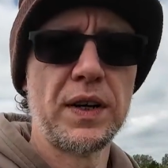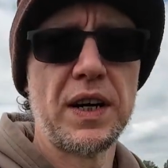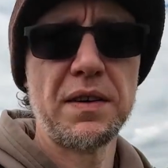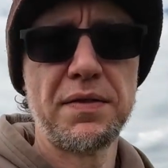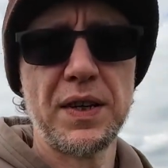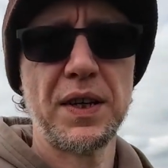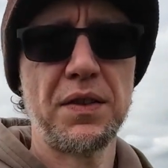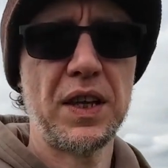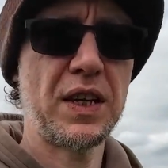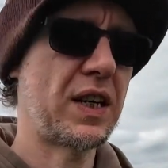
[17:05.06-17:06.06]
enough
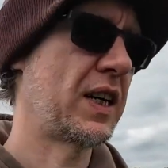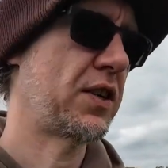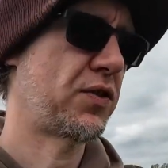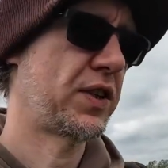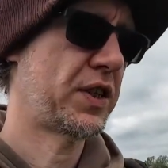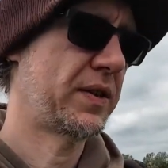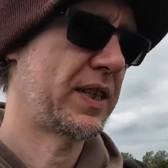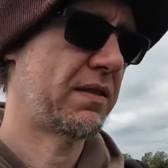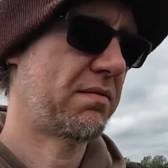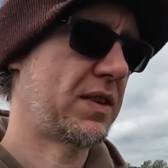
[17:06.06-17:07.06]
that you can literally do
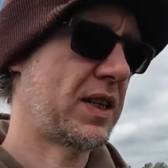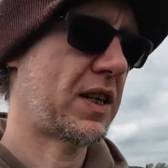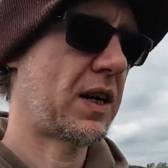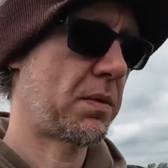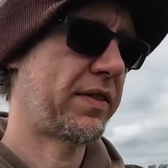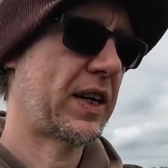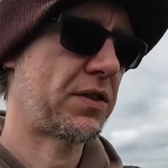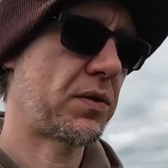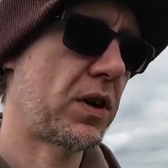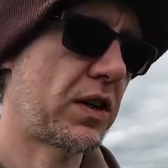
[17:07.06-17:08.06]
it in a couple of hours.
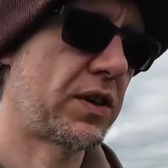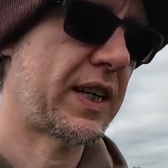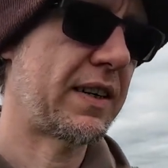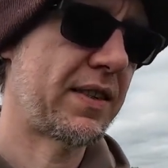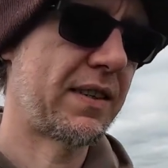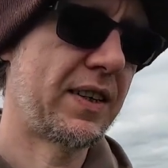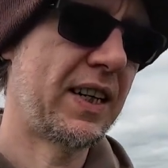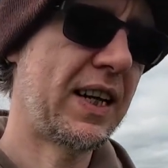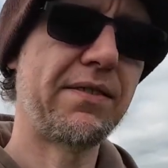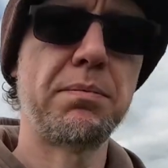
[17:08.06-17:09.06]
So I got down here at
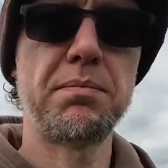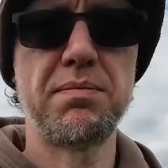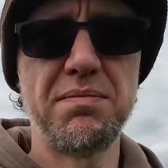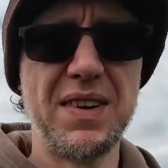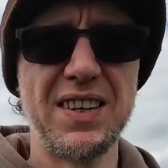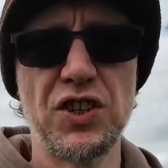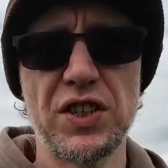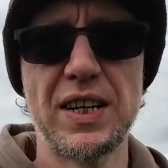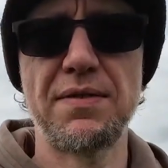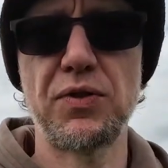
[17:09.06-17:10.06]
11,
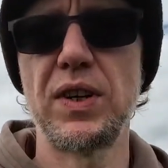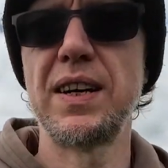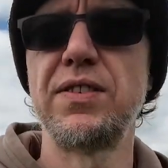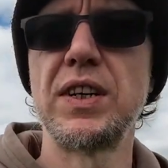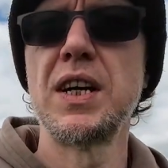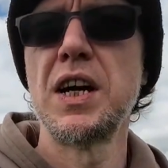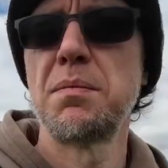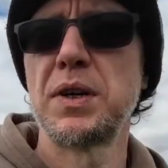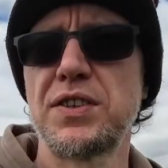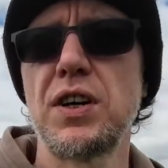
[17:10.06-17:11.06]
just after 11.
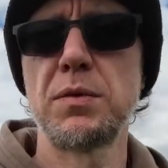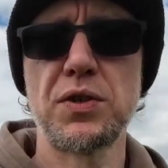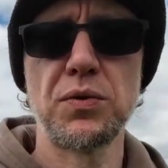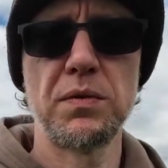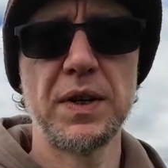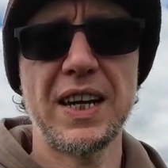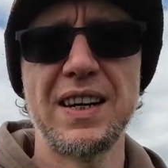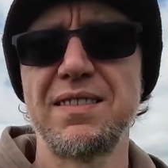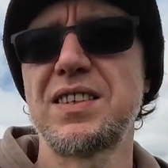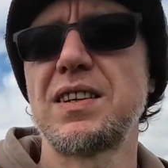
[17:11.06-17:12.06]
By the time I'd sorted my
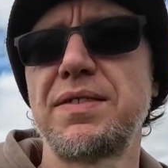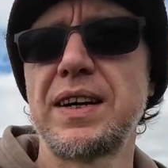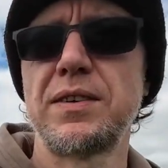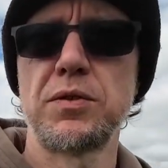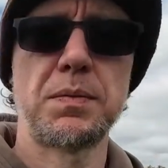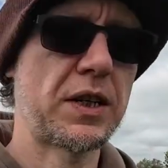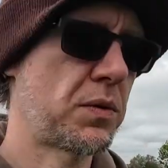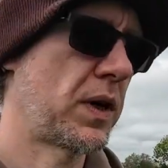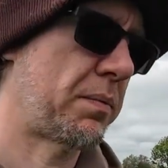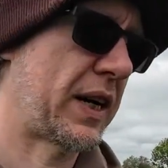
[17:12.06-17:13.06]
gear and stuff out, it was about
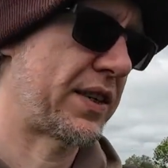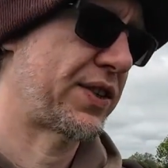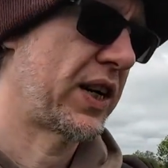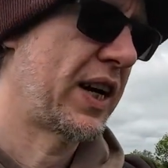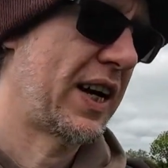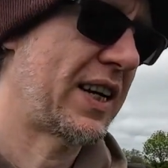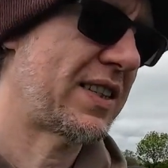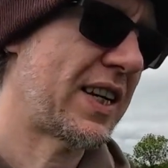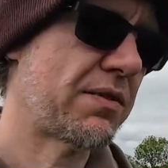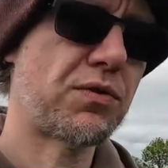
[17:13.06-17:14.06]
20 past. It's
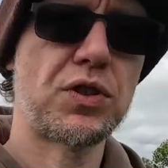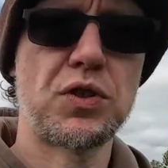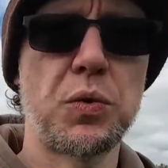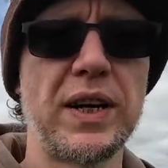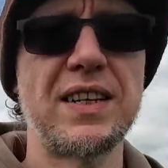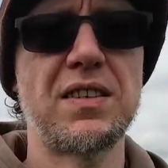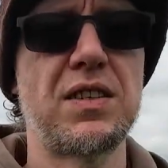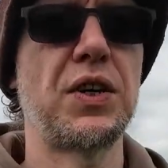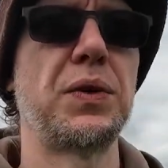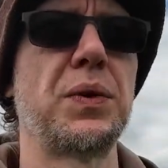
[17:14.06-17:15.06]
now 20 to
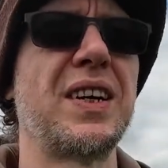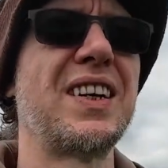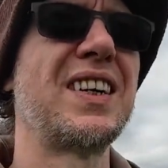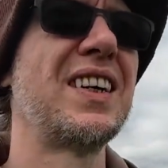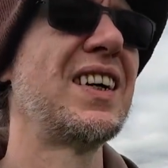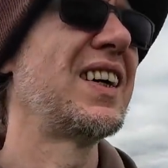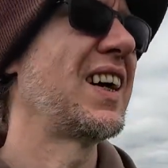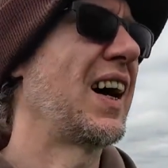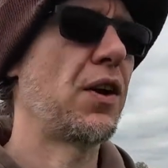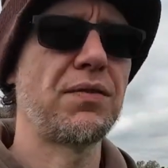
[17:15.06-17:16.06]
2.
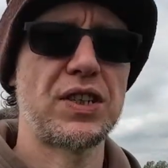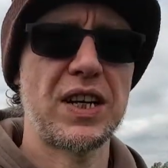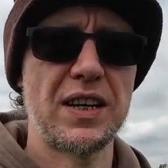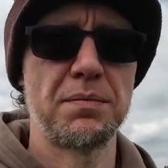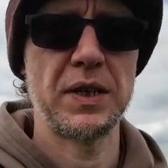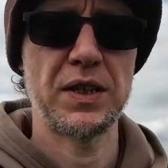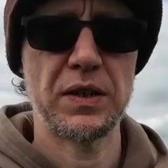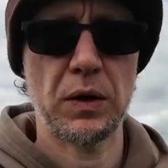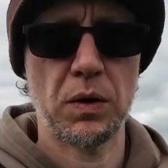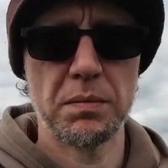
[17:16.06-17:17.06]
And obviously I've been
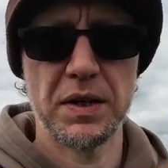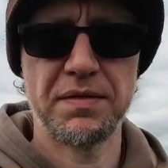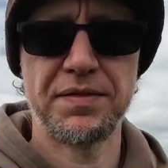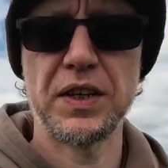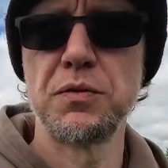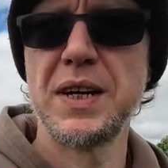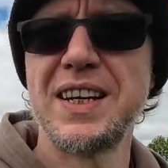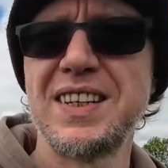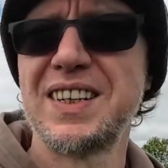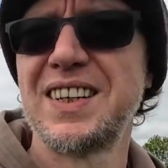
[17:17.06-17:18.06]
doing quite a bit of
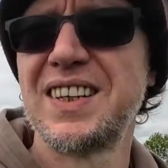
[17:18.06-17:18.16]
filming